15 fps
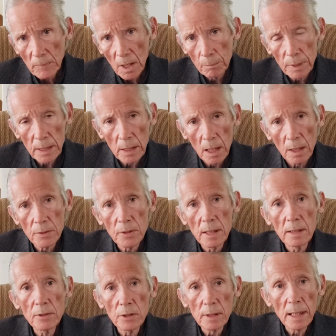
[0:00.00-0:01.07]
Because
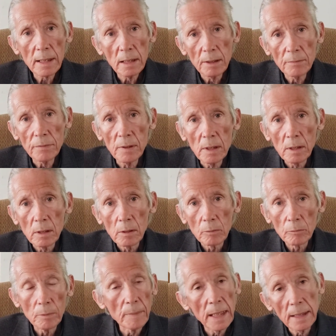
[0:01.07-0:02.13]
instead of
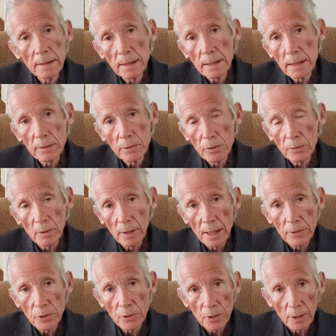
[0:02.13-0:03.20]
remanding it to the
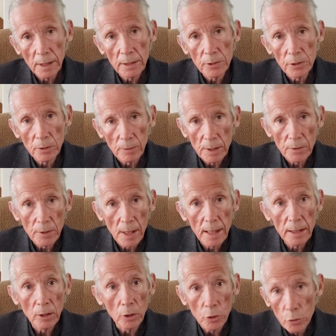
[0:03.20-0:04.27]
legislature and
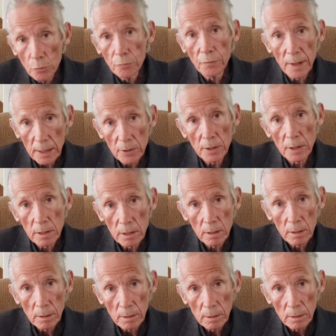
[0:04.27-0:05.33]
saying, you fix it,
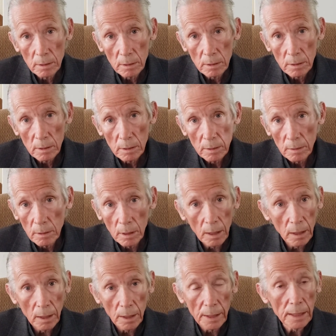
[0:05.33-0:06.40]

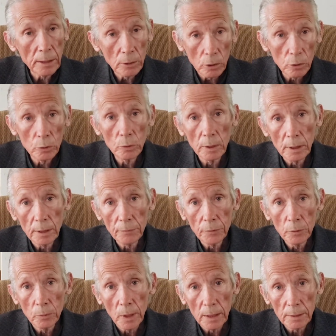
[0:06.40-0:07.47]
include it if
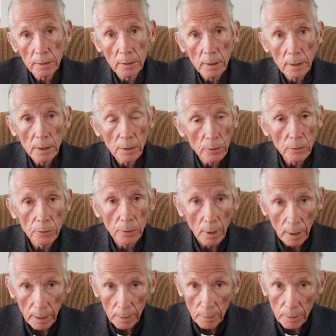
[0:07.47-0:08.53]
you want,
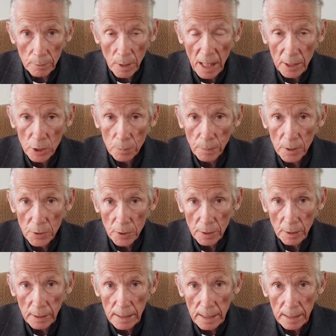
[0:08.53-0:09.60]

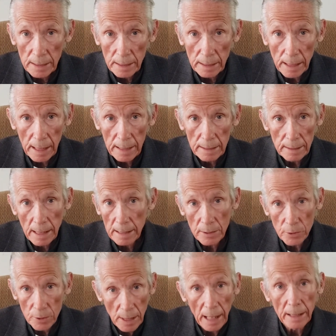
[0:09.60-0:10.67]
explicitly indicate that
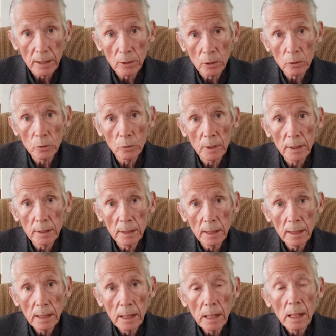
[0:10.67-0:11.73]
it's not included,
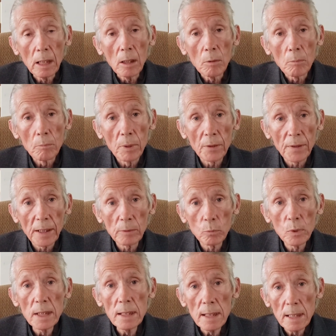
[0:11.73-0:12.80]
but that
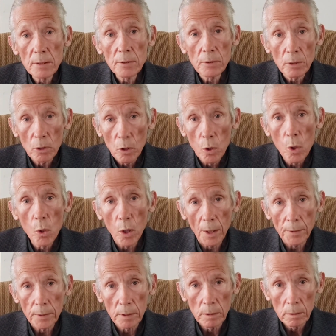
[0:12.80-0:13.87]
we as the
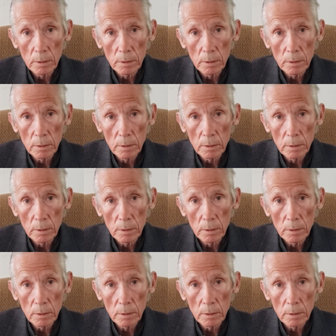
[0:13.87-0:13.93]
court,